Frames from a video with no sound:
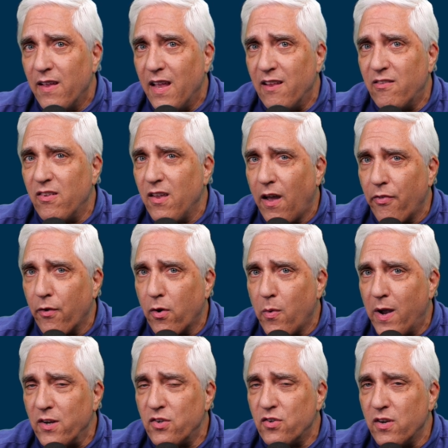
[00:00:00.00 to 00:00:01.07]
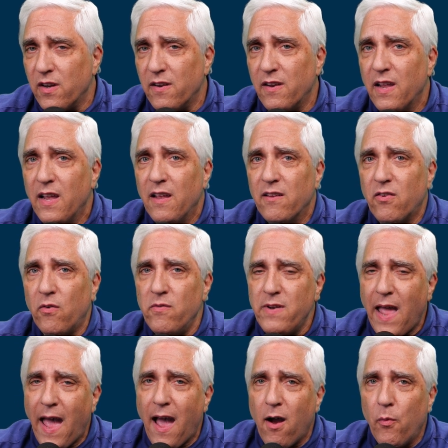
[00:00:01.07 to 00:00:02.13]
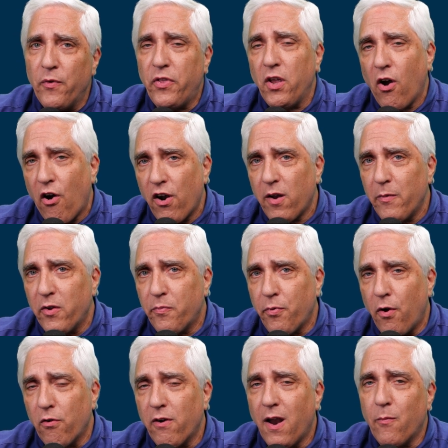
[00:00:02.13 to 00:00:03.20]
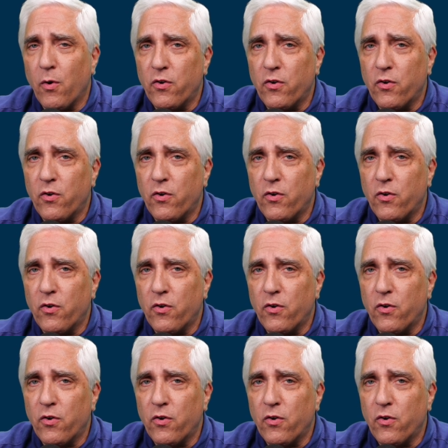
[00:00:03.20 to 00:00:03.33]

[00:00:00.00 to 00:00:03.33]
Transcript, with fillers: Is the other question. So now with the Artemis program,